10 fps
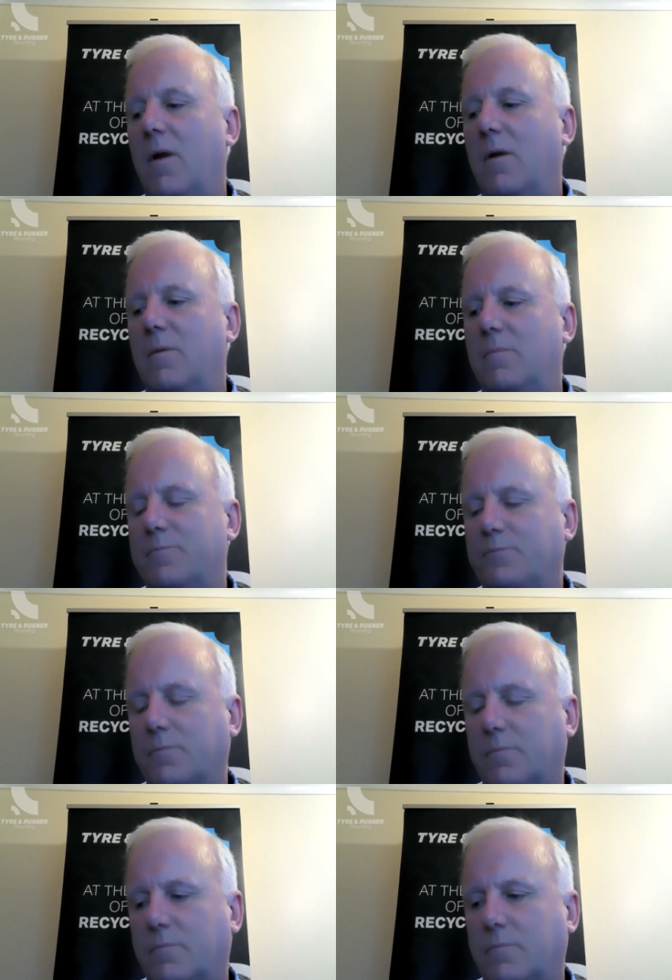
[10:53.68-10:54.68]
you
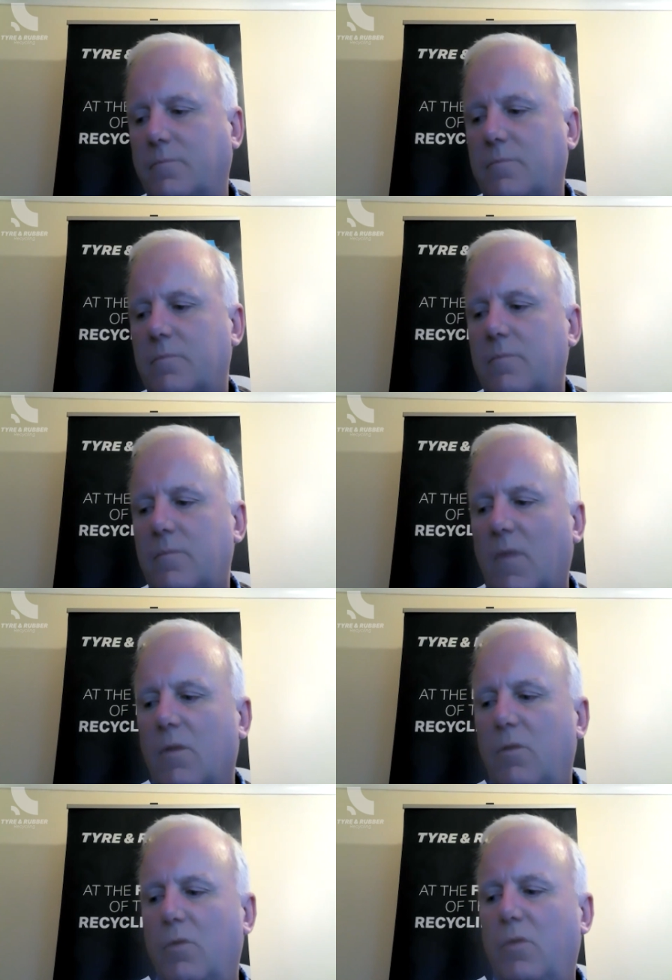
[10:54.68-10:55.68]

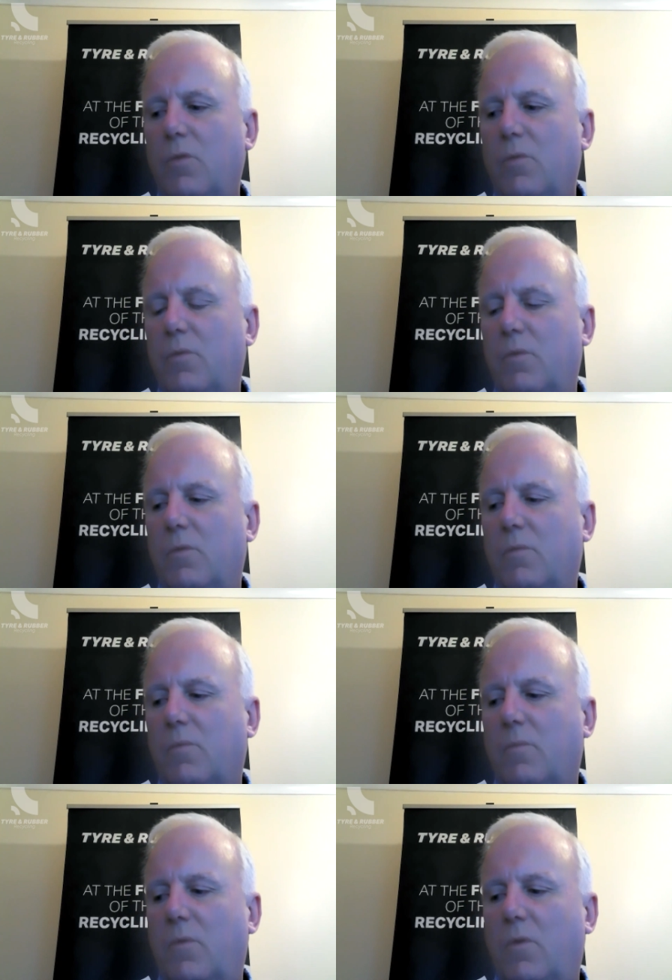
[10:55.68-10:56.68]
you you're
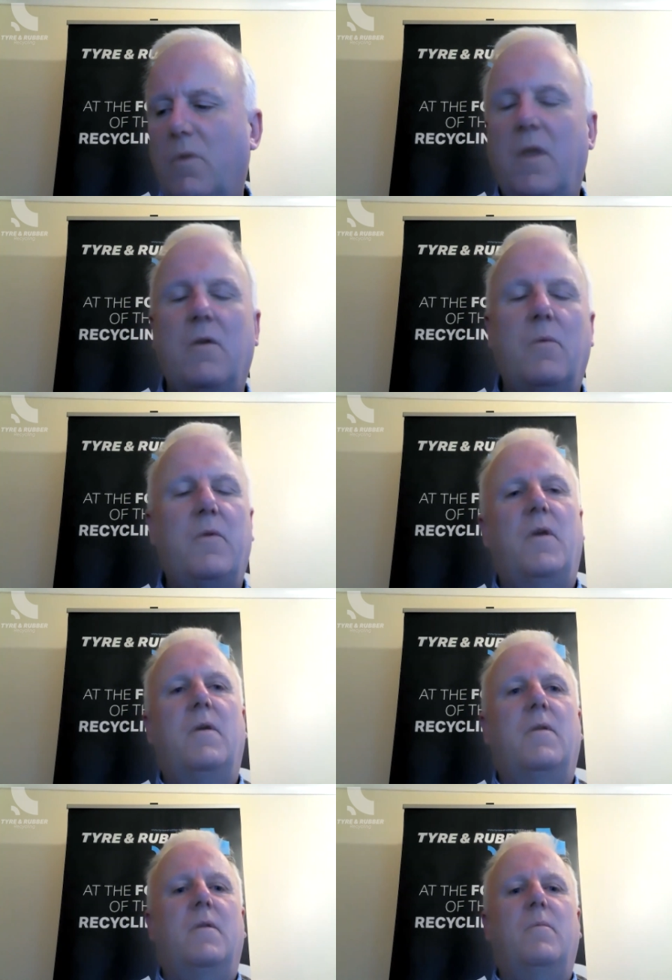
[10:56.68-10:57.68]
you're here with
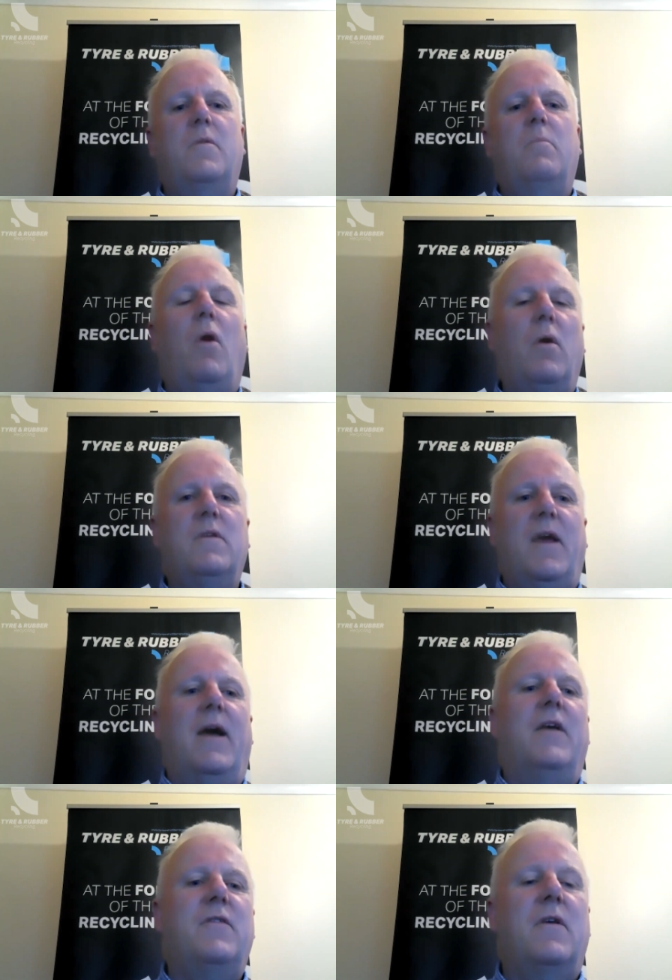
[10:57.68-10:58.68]
the the, the
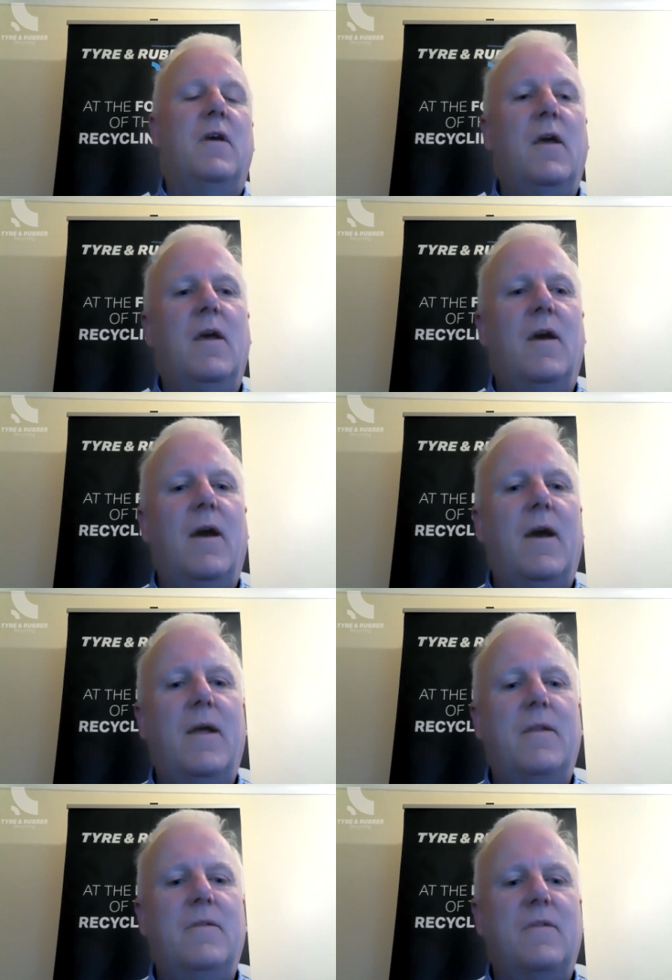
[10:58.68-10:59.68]
podcast
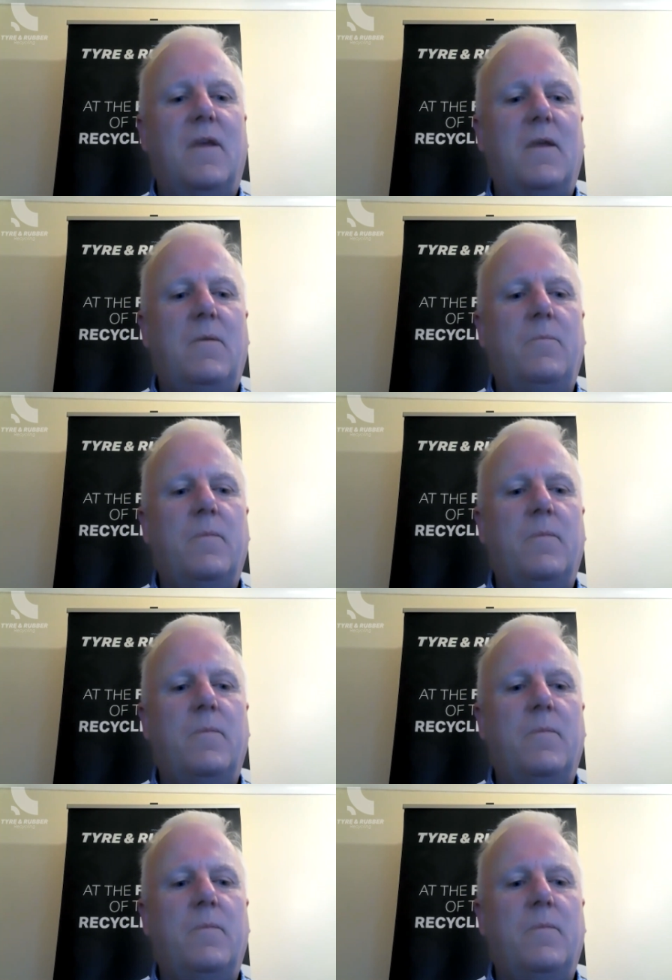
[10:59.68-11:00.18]
and mm-hmm. uh,